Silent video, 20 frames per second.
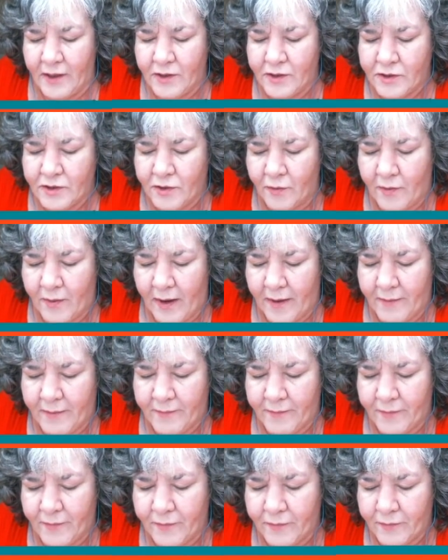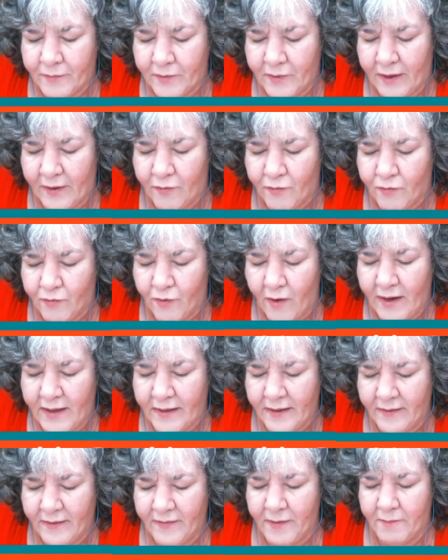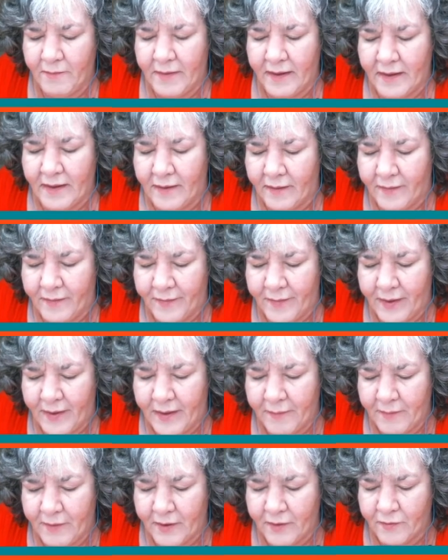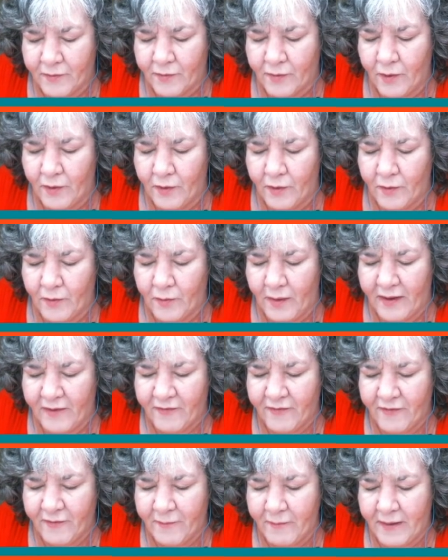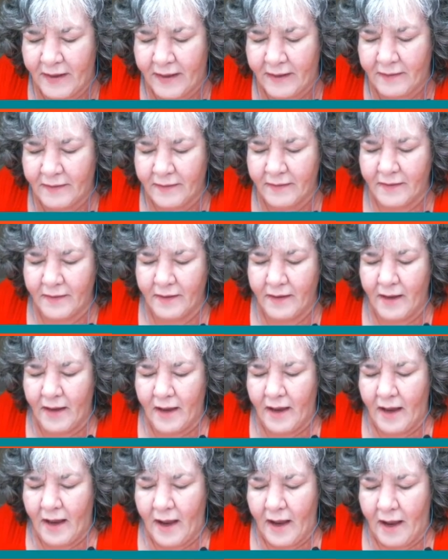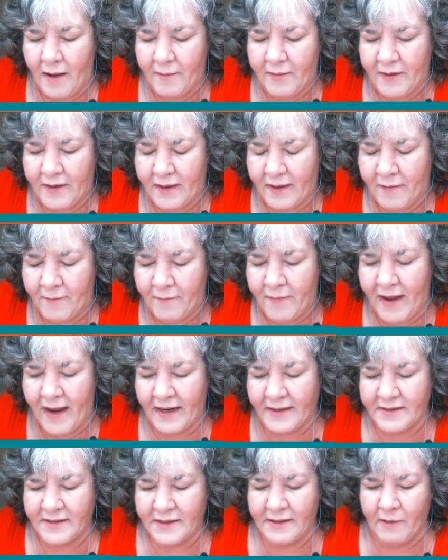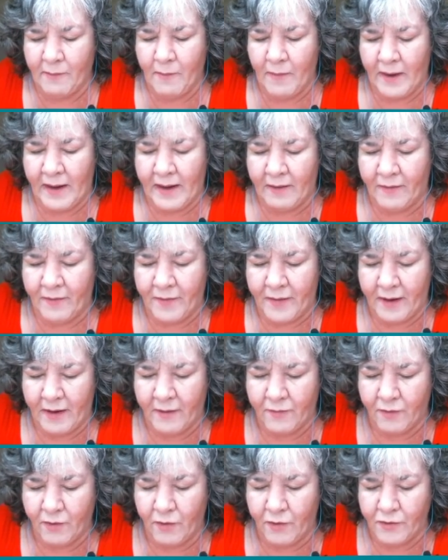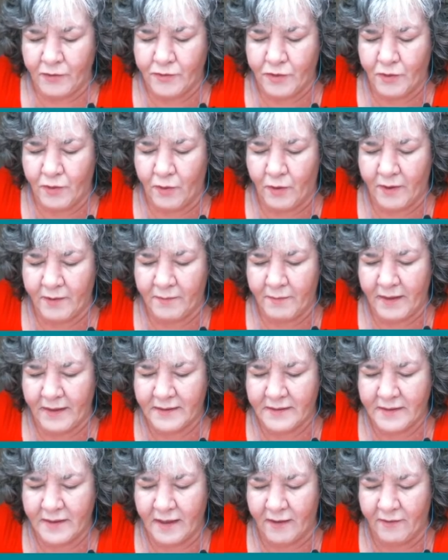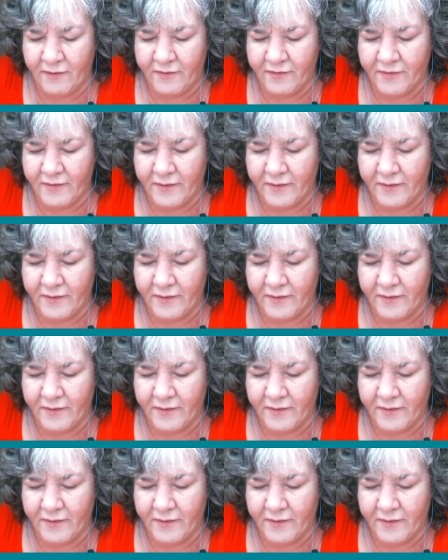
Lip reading: So I'm like right in the middle, and I'm going to roll away from me. I'm going to come back to the middle and roll toward myself.